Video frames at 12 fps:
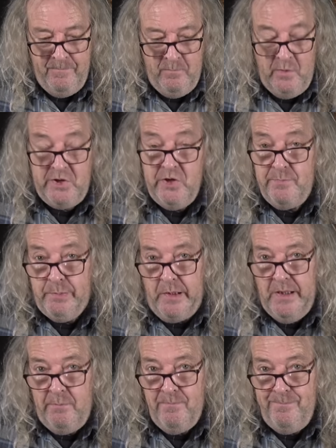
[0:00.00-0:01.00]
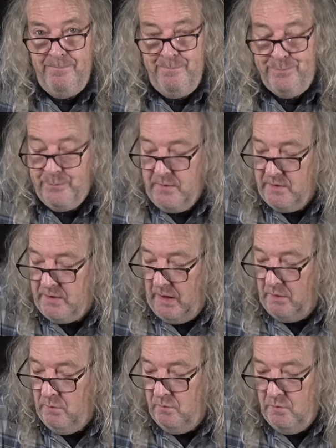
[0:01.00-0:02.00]
Which is brilliant.
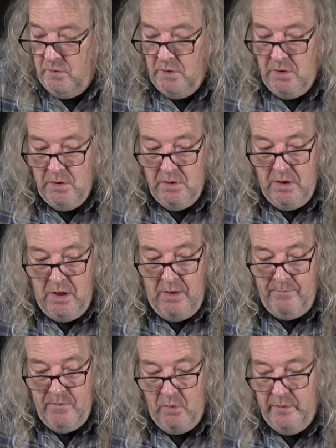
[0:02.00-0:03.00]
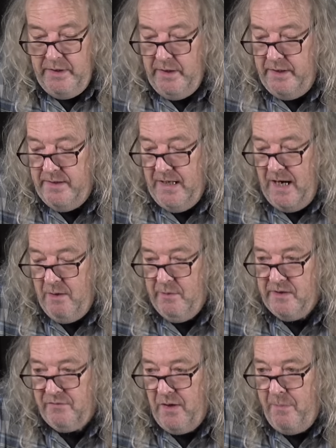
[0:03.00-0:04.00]
So all we need now
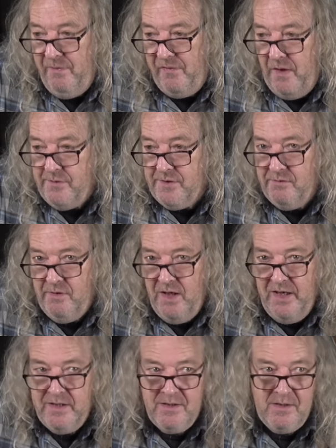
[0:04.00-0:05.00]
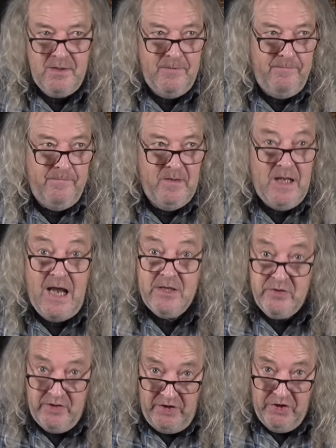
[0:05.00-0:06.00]
is for Epiphone to release
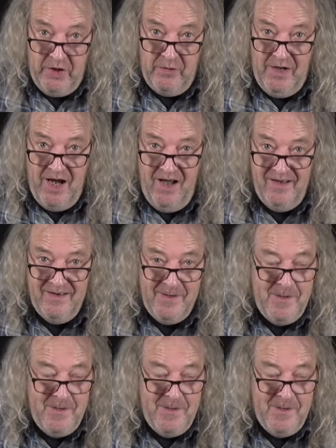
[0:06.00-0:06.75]
SG Junior,